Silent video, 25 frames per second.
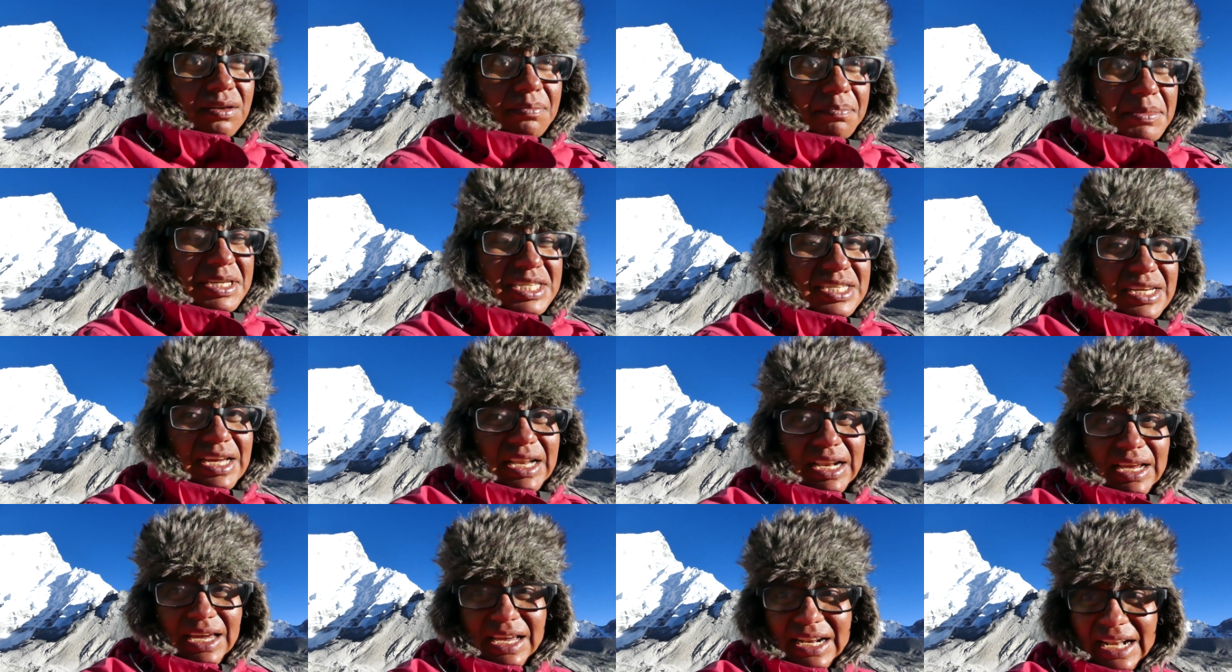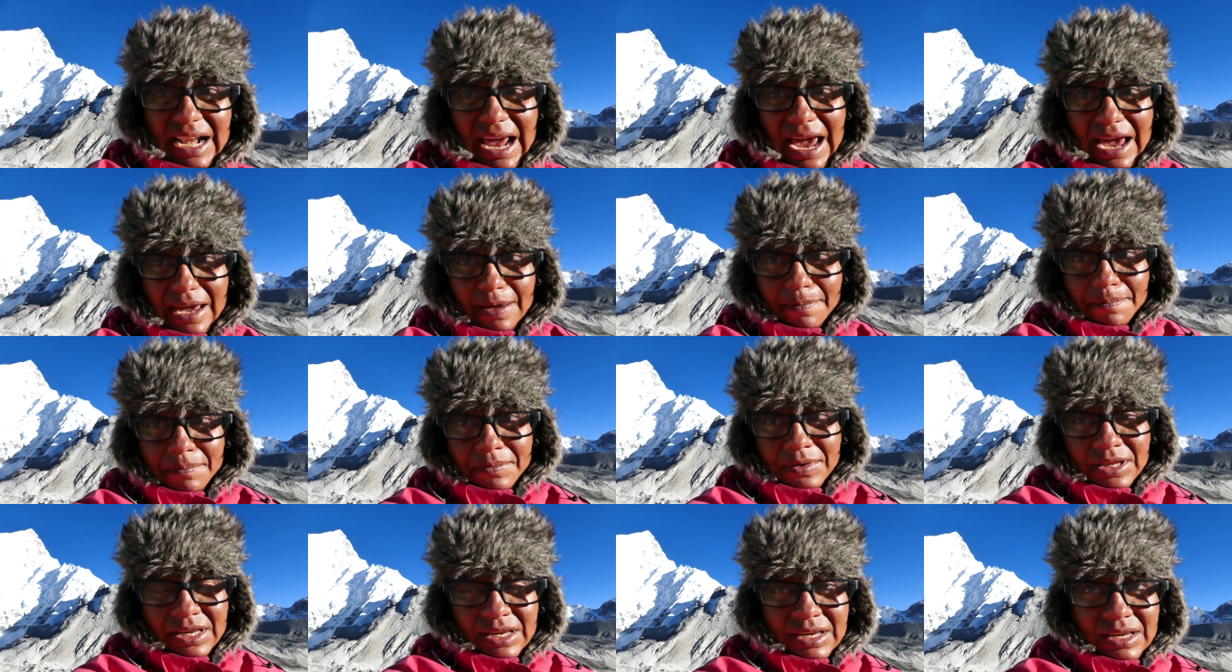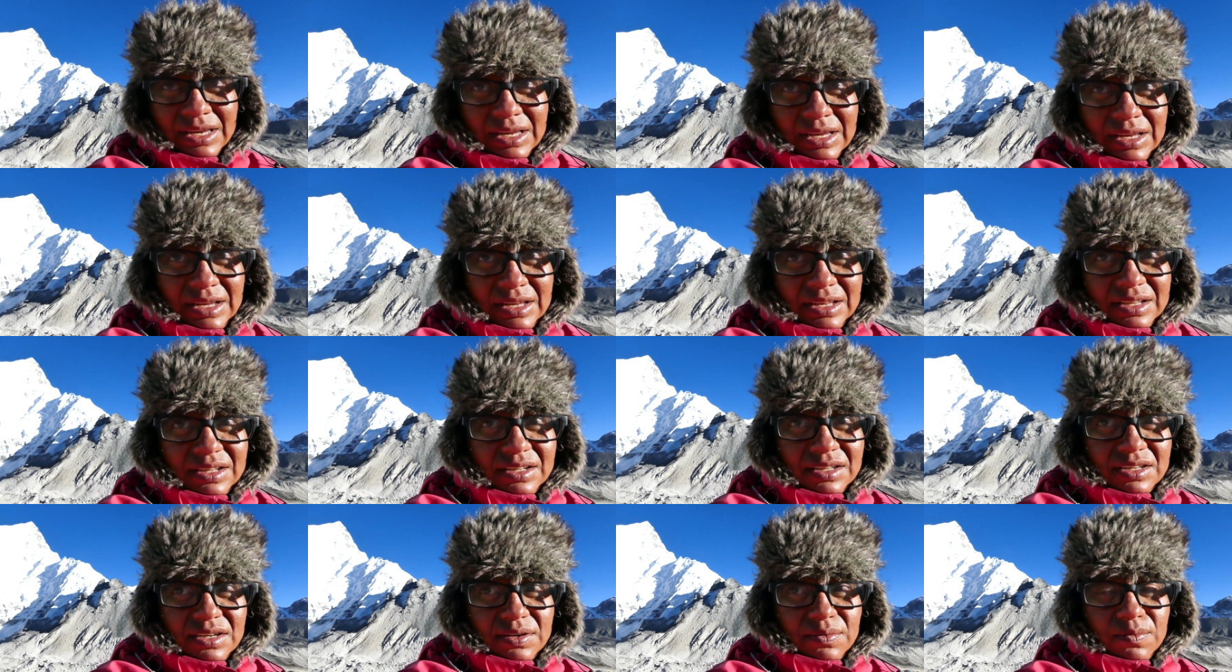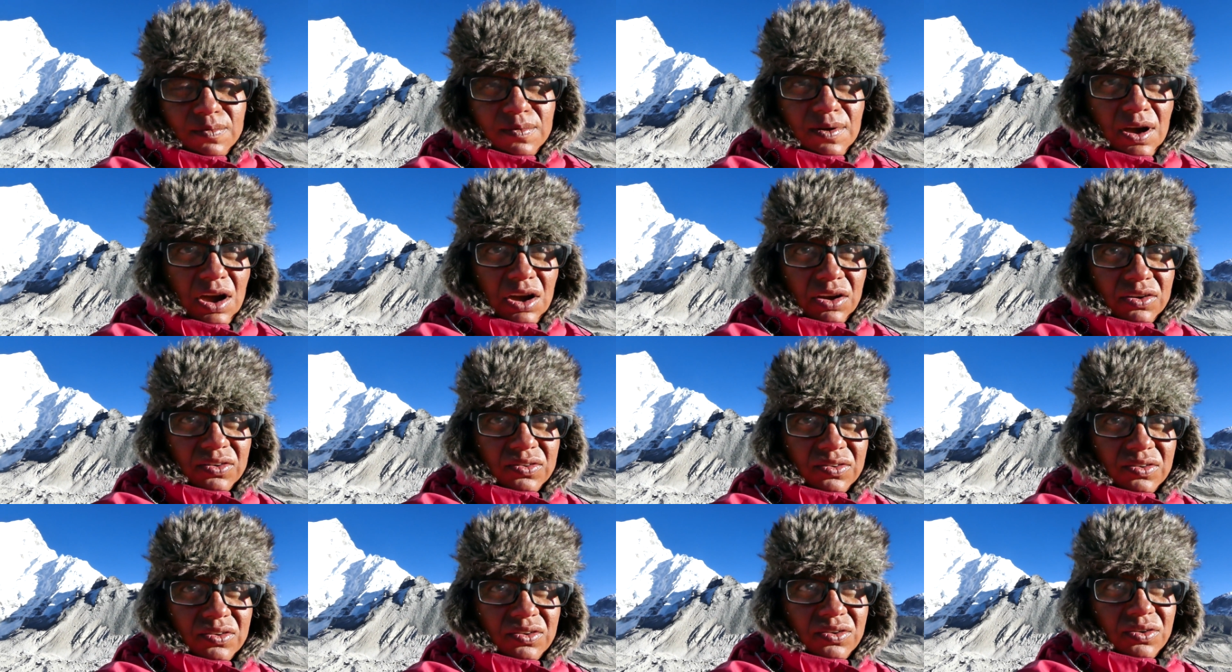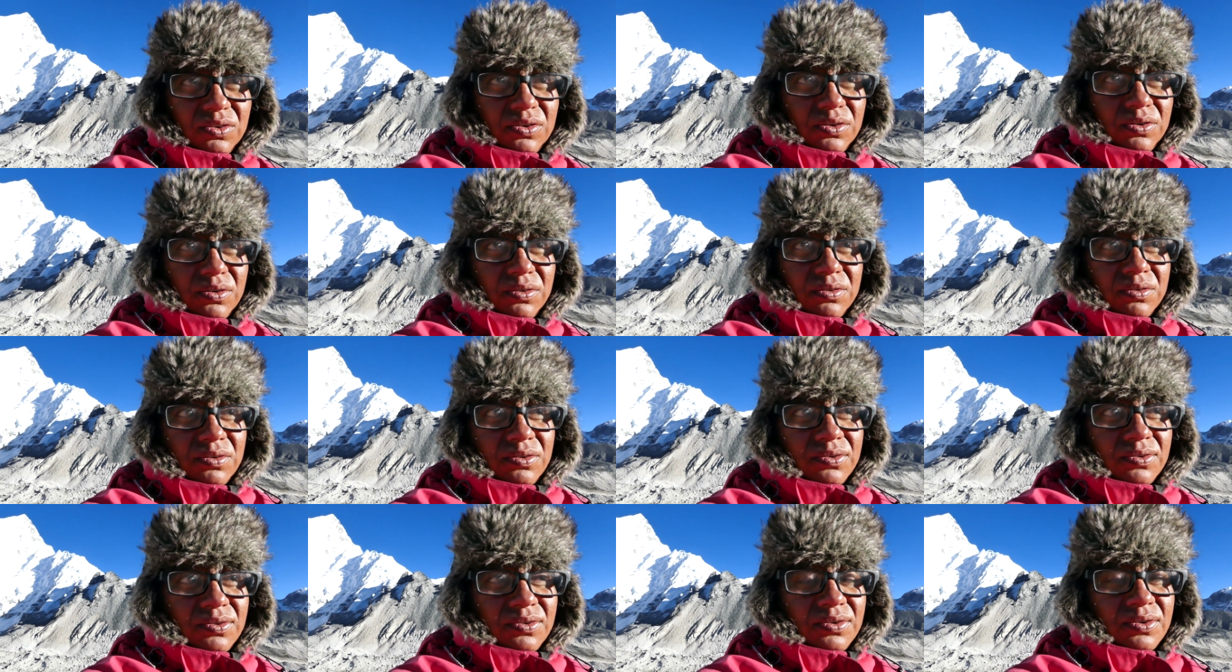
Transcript: basically climb the rocks you know